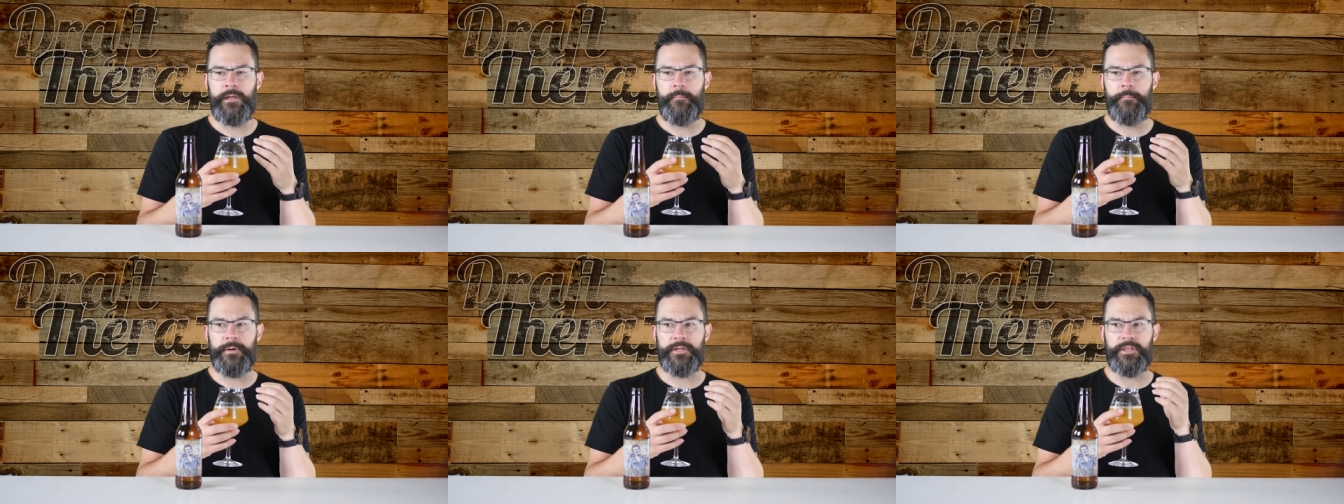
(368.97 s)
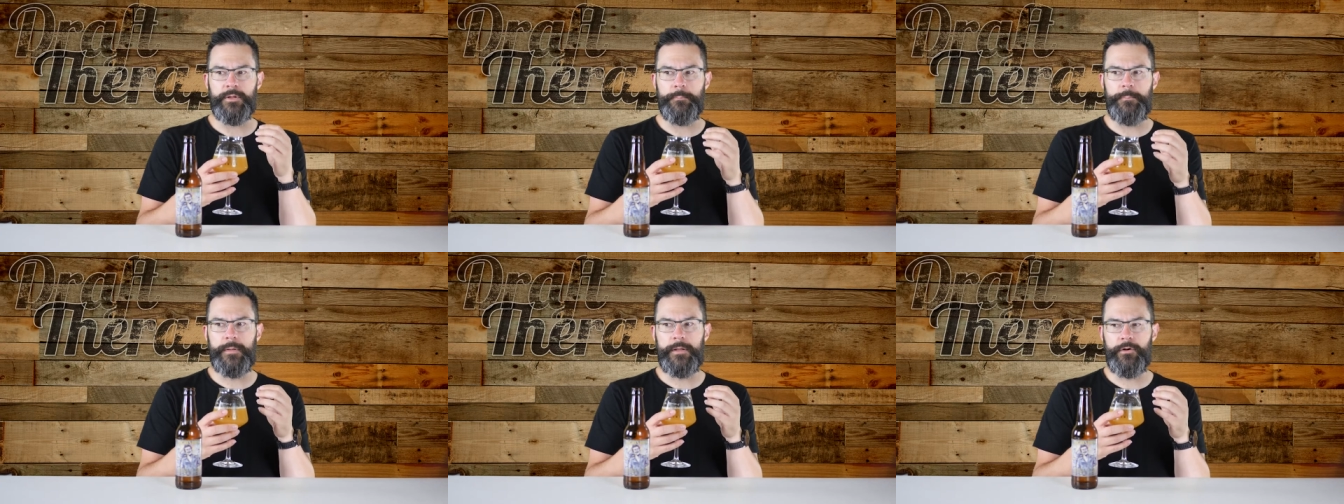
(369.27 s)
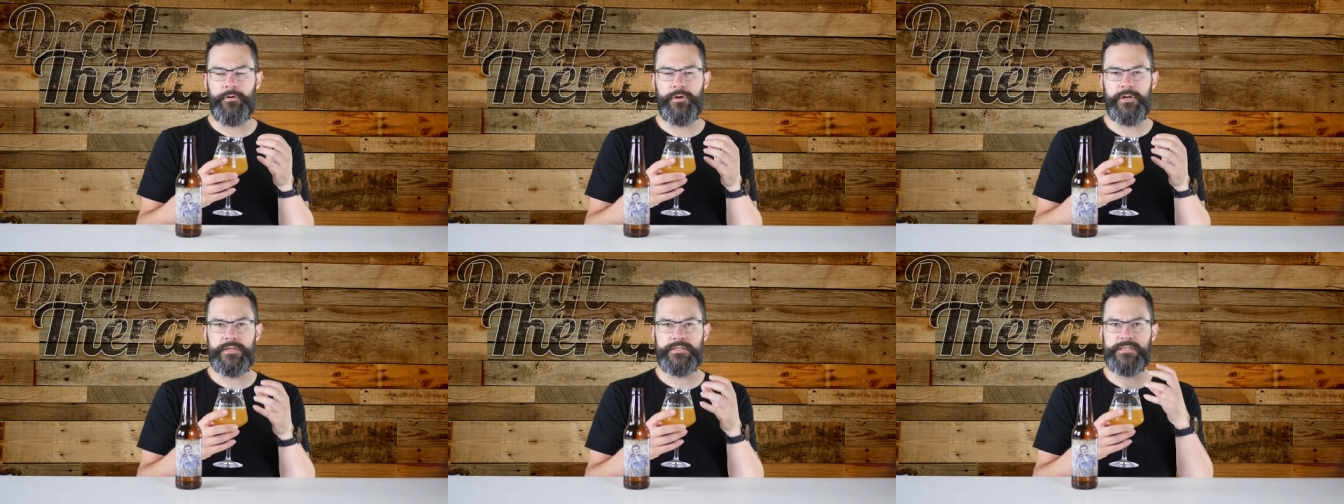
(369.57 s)
But the
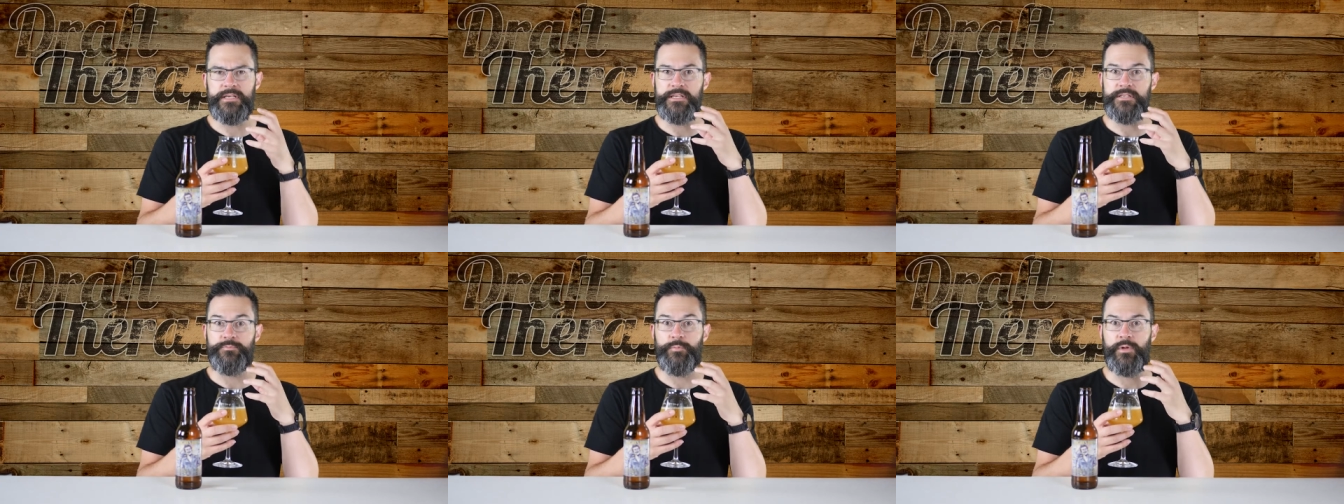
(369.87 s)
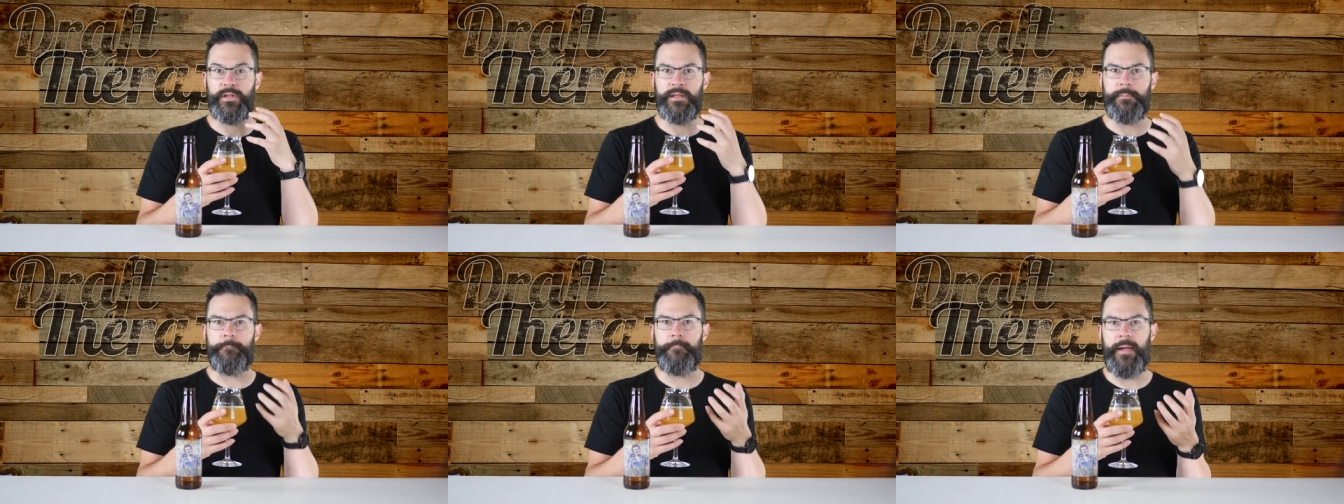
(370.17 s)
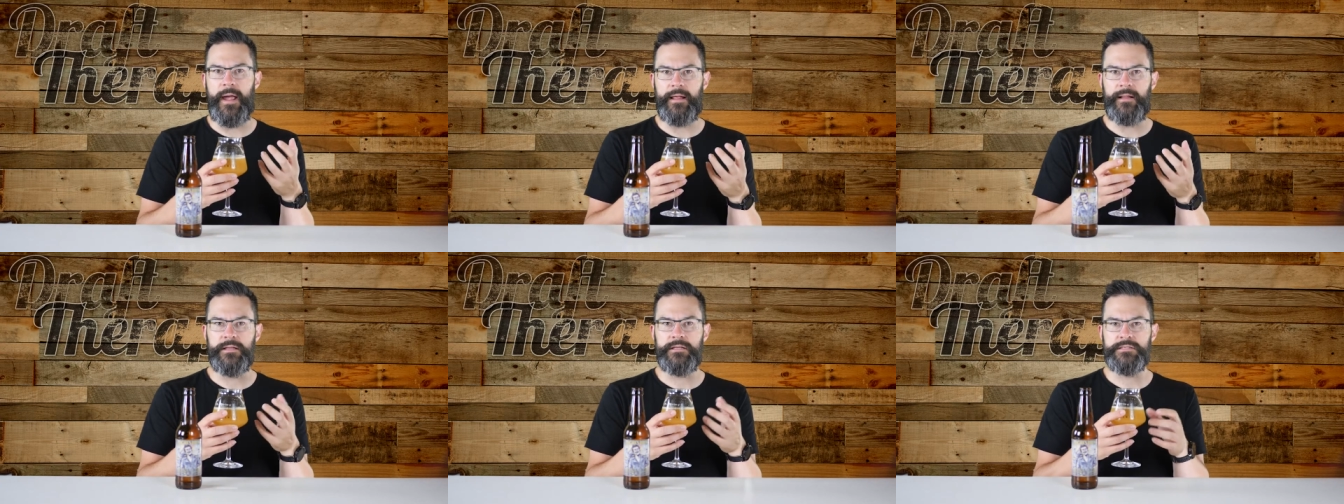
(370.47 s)
bitterness is really
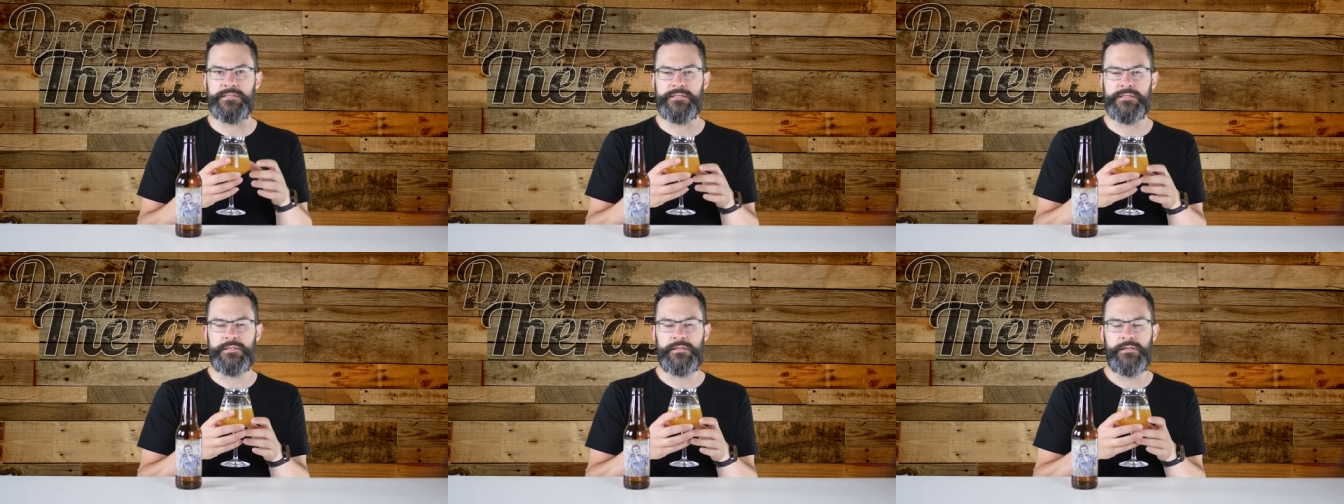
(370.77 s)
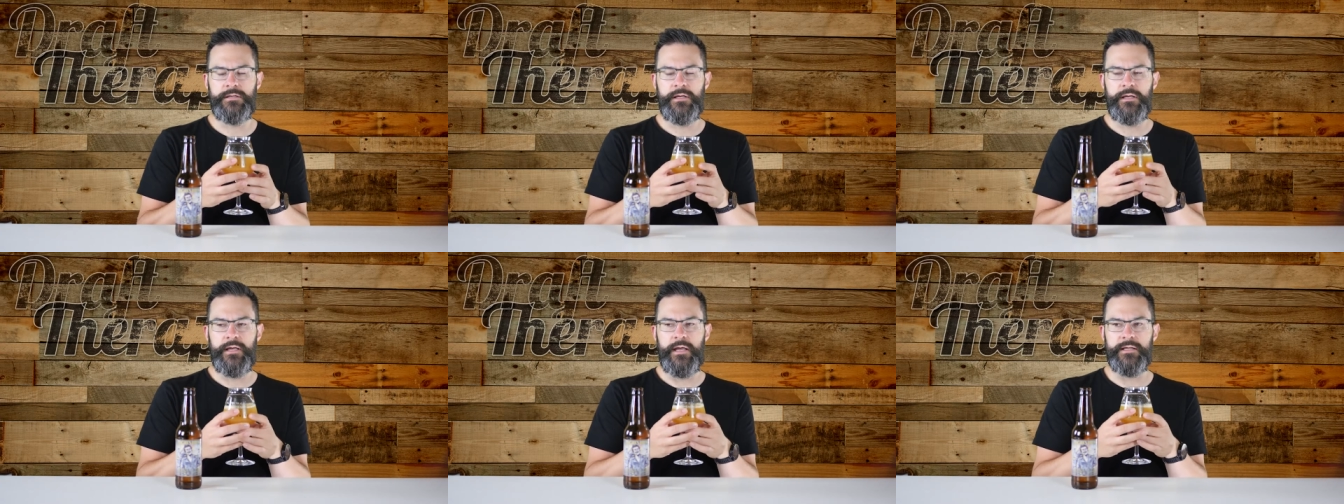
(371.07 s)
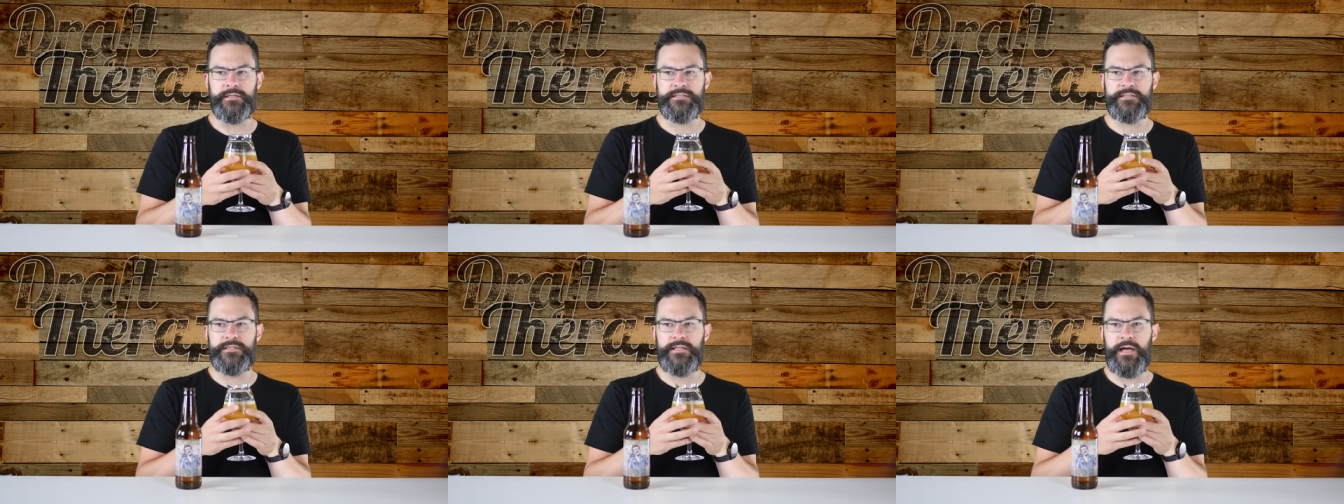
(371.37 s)
balanced.
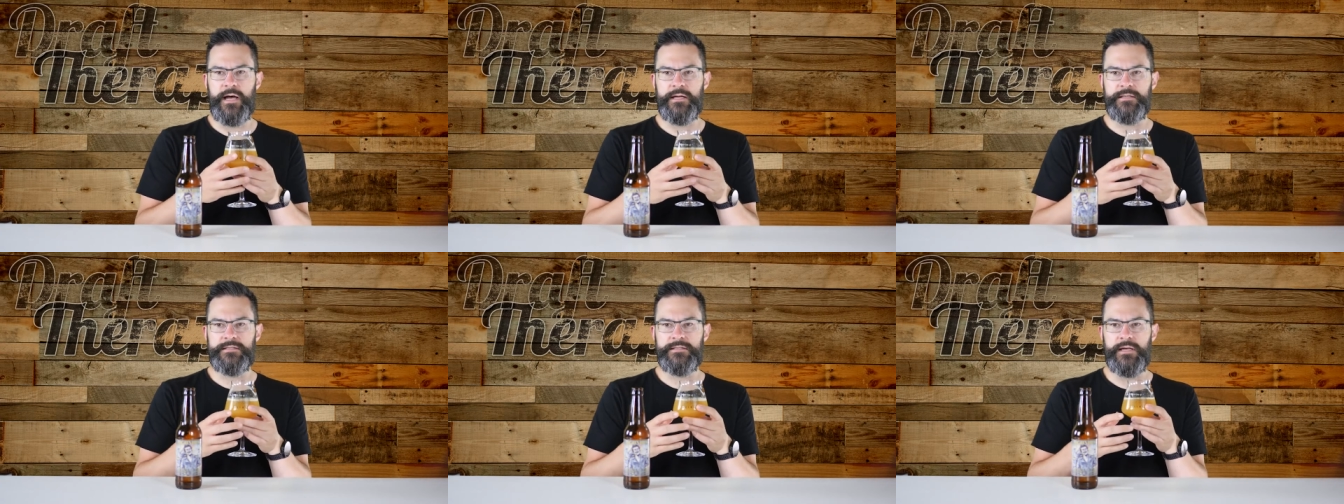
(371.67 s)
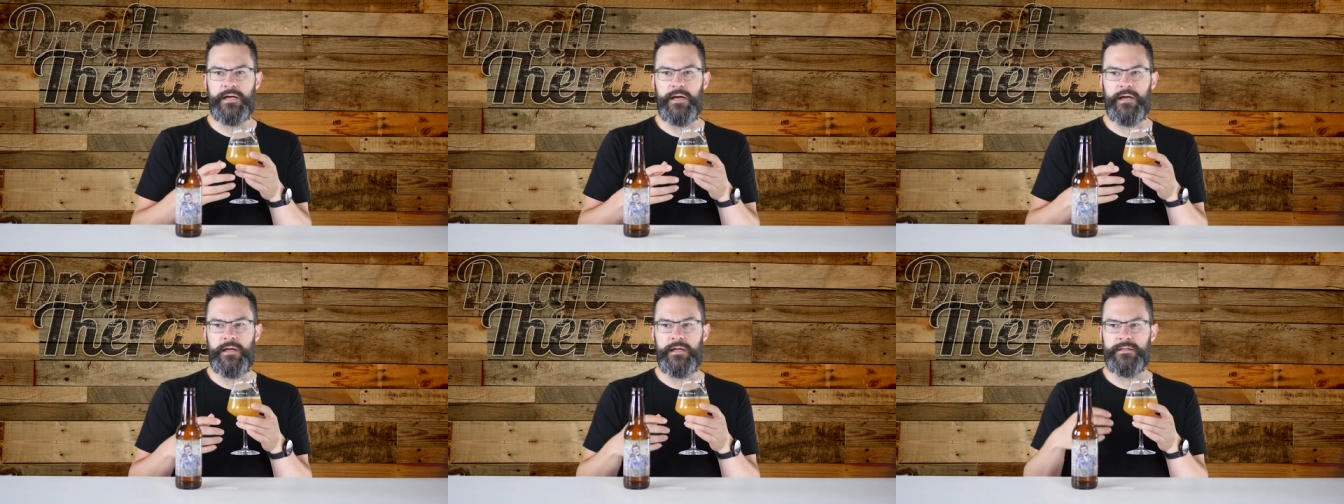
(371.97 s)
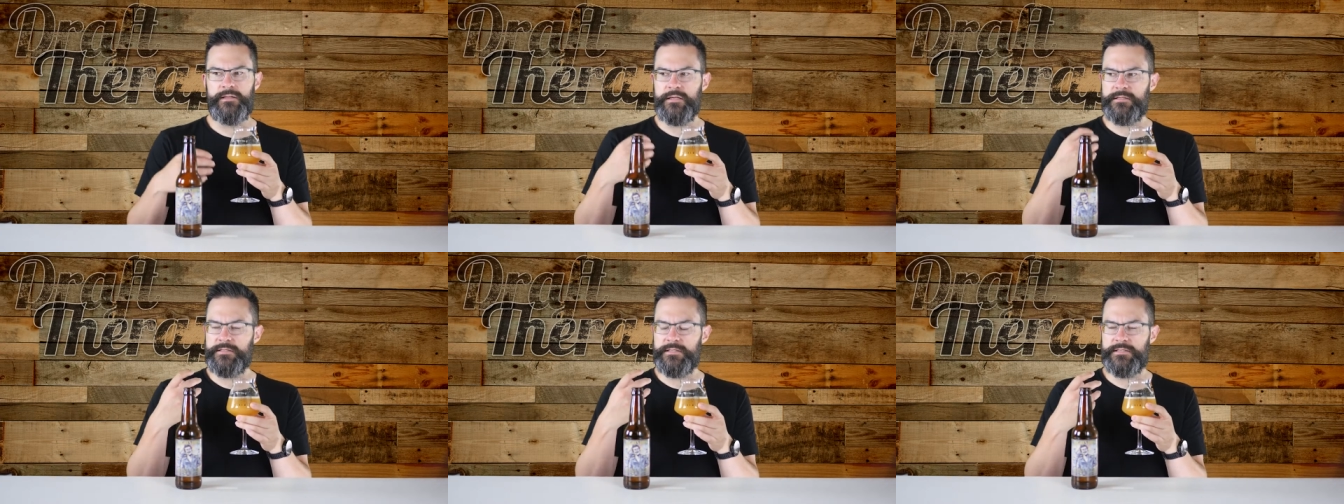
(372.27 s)
It's not, uh,
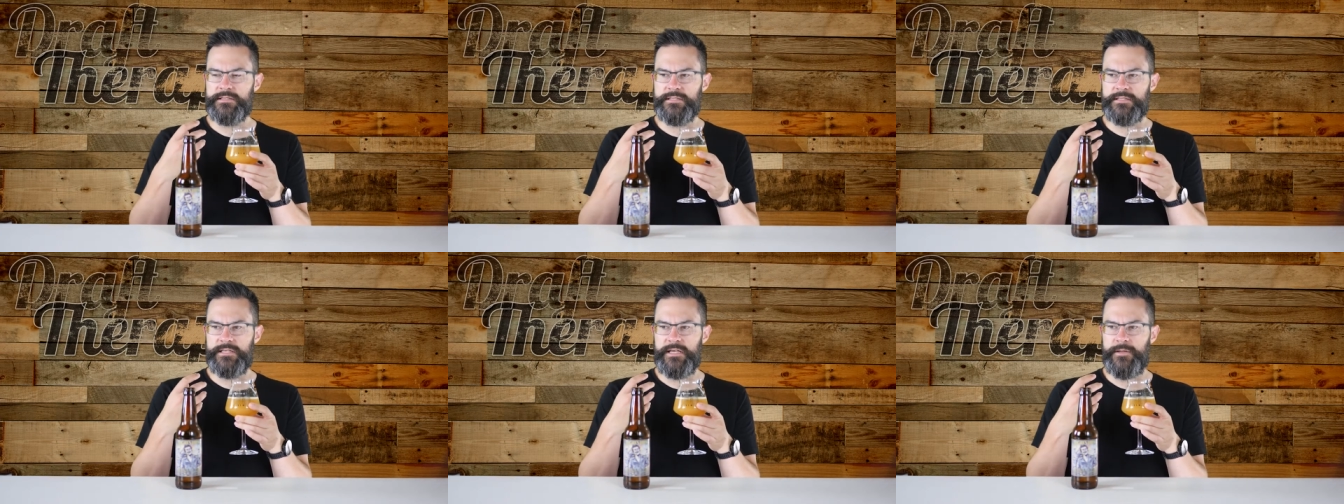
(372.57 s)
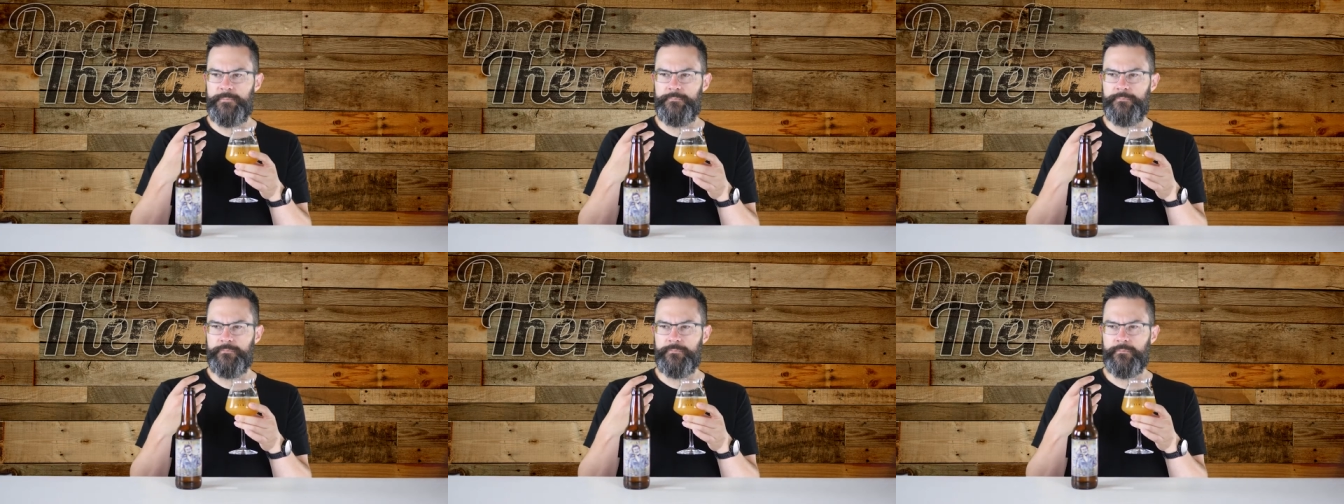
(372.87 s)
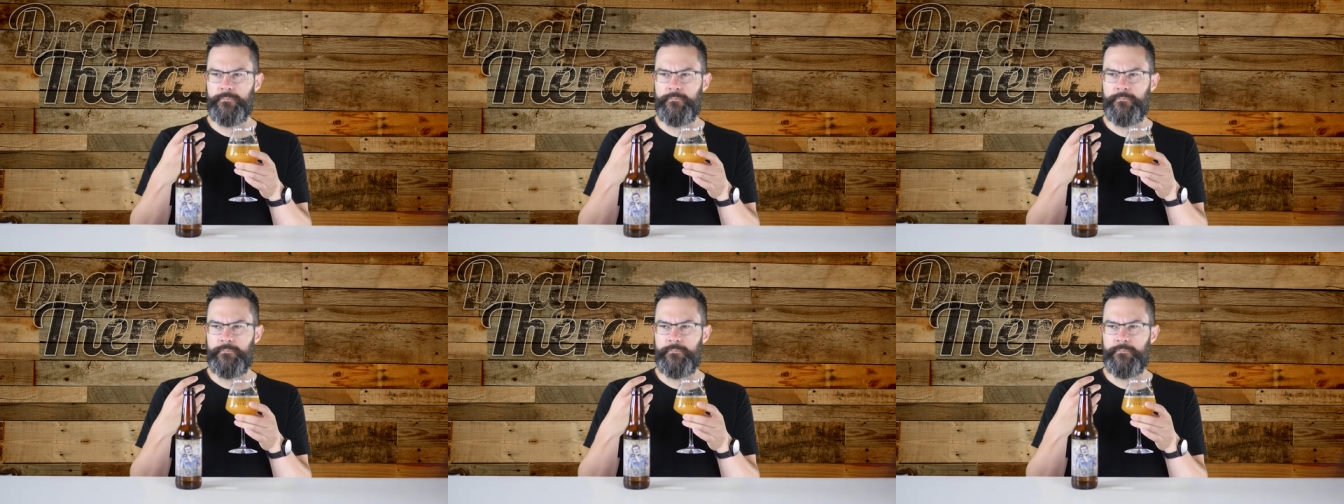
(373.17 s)
it doesn't sit,